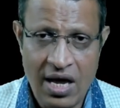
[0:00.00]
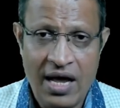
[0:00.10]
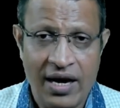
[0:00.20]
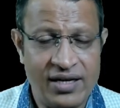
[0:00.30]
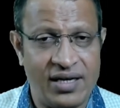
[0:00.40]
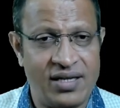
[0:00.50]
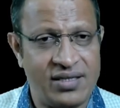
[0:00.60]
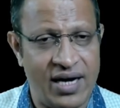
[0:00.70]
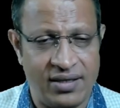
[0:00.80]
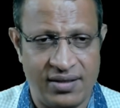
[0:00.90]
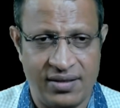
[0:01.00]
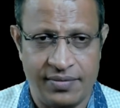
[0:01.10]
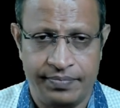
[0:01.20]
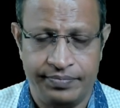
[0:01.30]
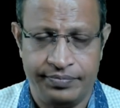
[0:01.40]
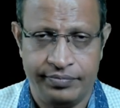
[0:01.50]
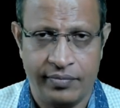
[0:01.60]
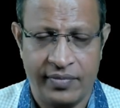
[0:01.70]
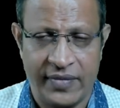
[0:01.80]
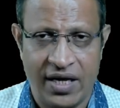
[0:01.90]
Let's understand this.
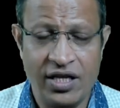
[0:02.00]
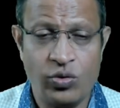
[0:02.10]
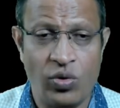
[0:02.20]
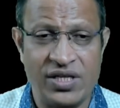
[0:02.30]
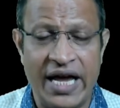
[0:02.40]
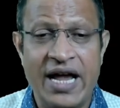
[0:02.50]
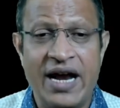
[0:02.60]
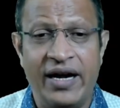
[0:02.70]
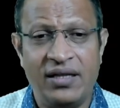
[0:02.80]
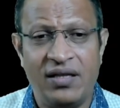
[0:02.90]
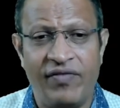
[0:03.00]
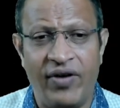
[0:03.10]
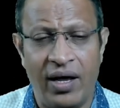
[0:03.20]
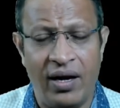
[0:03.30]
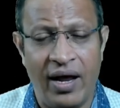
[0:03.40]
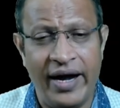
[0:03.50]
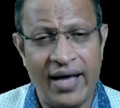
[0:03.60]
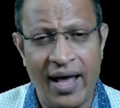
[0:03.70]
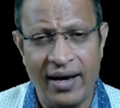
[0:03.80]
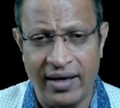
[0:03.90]
This was a death of an
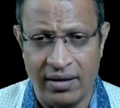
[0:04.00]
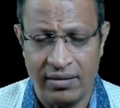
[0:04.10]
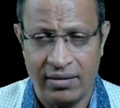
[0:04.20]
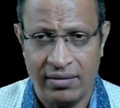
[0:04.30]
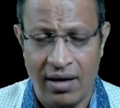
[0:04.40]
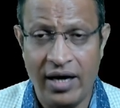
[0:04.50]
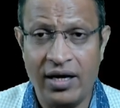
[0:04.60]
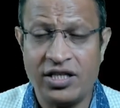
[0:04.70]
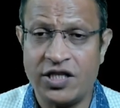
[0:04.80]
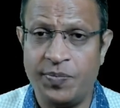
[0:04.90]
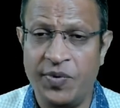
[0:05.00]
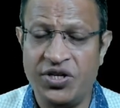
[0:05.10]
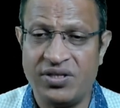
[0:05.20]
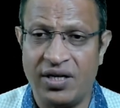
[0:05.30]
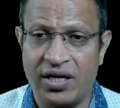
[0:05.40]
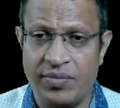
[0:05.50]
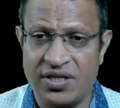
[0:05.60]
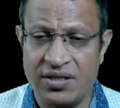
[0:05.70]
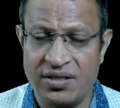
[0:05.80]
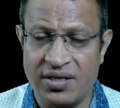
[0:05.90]
Italian under suspicious
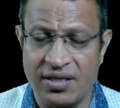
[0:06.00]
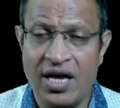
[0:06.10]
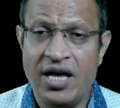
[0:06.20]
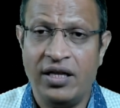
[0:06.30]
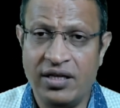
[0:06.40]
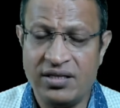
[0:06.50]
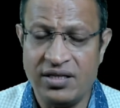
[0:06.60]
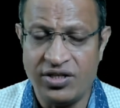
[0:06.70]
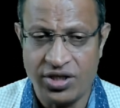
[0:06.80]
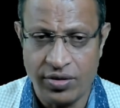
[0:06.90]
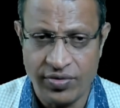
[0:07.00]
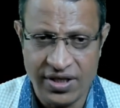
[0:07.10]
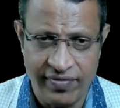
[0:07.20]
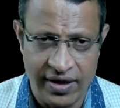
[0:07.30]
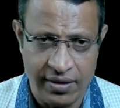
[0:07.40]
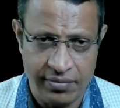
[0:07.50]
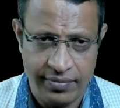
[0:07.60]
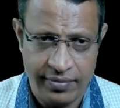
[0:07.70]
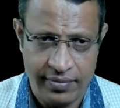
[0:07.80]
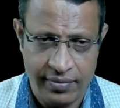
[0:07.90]
circumstances this decision was given.
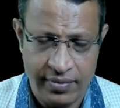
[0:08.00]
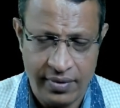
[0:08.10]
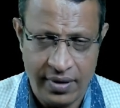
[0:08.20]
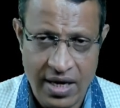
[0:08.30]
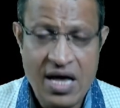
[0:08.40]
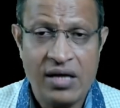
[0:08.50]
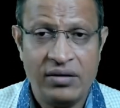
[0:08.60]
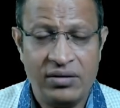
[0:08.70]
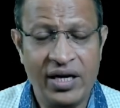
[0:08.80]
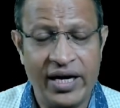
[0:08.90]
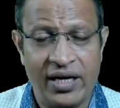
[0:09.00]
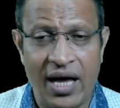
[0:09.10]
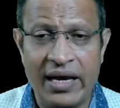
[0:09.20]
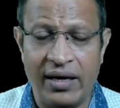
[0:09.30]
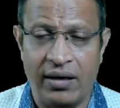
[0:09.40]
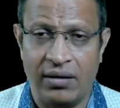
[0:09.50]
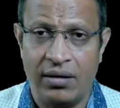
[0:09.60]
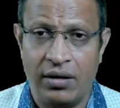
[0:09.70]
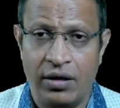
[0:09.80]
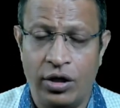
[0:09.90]
Three Italian
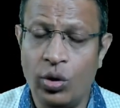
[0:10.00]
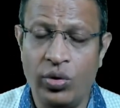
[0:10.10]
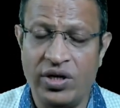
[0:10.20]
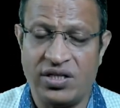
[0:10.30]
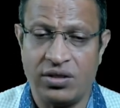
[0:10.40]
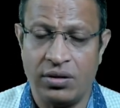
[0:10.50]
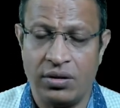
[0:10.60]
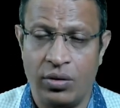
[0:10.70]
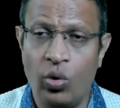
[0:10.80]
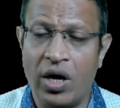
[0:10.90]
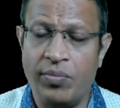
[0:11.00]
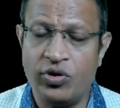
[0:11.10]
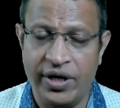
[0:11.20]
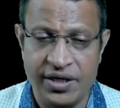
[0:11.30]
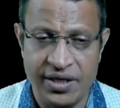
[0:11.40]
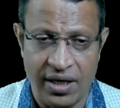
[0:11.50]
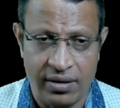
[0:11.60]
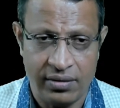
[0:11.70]
tourists who come to India